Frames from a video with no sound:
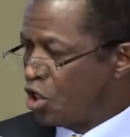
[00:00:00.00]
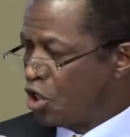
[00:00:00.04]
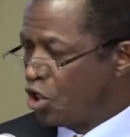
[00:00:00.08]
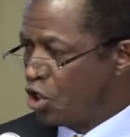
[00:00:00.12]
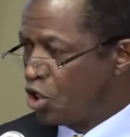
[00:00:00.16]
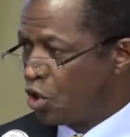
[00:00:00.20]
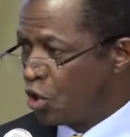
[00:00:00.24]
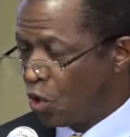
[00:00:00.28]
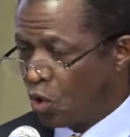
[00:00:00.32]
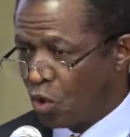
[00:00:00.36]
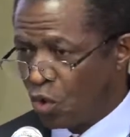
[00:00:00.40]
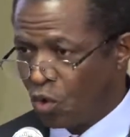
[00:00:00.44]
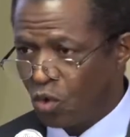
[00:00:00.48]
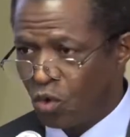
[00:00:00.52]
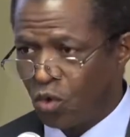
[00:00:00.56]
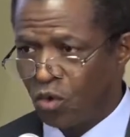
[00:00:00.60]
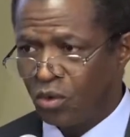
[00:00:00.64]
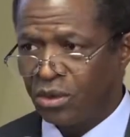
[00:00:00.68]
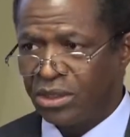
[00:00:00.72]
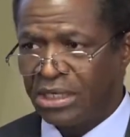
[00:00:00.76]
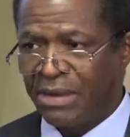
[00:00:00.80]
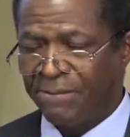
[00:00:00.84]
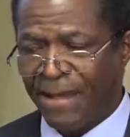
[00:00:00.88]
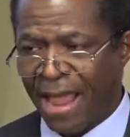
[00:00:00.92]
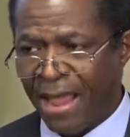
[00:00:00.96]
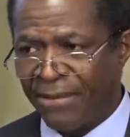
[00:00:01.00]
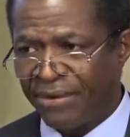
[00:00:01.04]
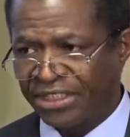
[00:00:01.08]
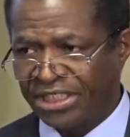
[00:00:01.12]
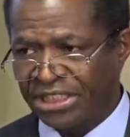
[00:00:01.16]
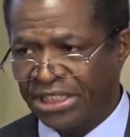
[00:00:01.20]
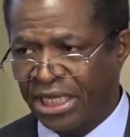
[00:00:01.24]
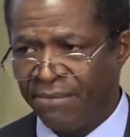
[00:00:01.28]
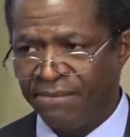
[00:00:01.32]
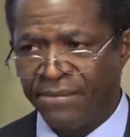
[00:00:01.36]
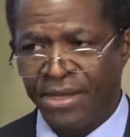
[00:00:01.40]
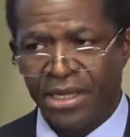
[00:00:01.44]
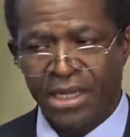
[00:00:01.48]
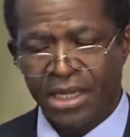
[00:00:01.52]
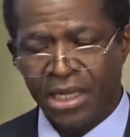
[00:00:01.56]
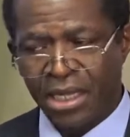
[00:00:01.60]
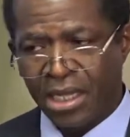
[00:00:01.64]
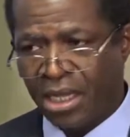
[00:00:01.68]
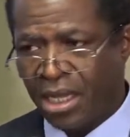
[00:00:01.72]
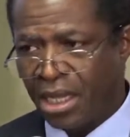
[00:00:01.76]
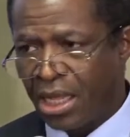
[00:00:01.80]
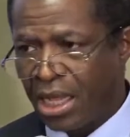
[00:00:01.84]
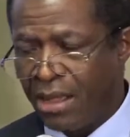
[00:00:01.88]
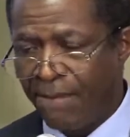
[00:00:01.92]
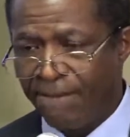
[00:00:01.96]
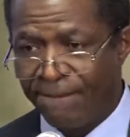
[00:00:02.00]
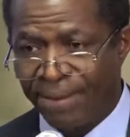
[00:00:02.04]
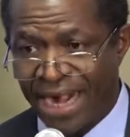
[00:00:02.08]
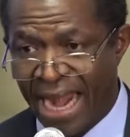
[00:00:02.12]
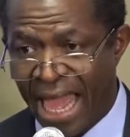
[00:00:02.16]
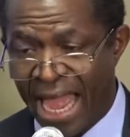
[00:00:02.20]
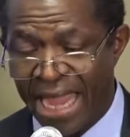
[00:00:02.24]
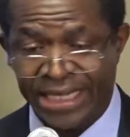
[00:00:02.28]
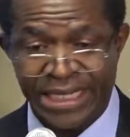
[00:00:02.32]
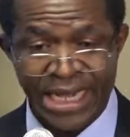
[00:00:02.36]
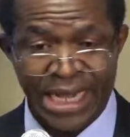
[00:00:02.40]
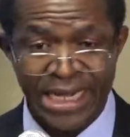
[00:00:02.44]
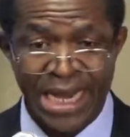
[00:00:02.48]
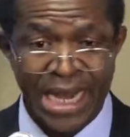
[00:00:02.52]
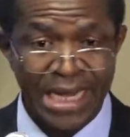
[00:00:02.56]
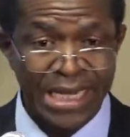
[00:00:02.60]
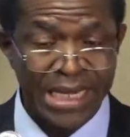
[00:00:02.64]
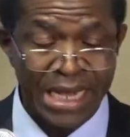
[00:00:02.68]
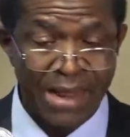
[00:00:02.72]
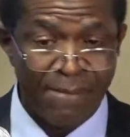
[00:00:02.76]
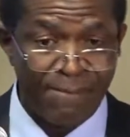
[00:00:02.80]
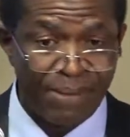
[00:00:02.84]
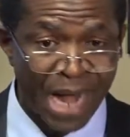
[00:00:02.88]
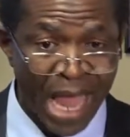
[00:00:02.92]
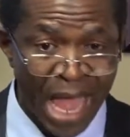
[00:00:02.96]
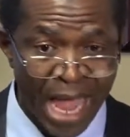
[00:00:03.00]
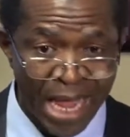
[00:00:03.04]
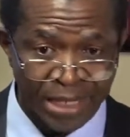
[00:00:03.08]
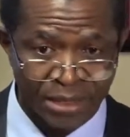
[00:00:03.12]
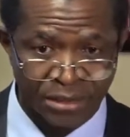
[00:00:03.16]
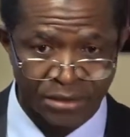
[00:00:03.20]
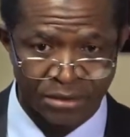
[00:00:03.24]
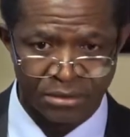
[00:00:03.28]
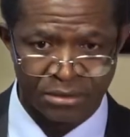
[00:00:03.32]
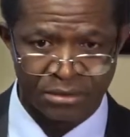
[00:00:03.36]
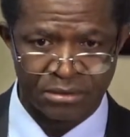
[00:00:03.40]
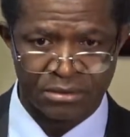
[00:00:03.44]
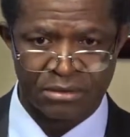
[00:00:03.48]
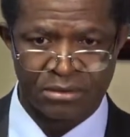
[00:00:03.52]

You, the Bible tell me, the blind cannot lead a blind.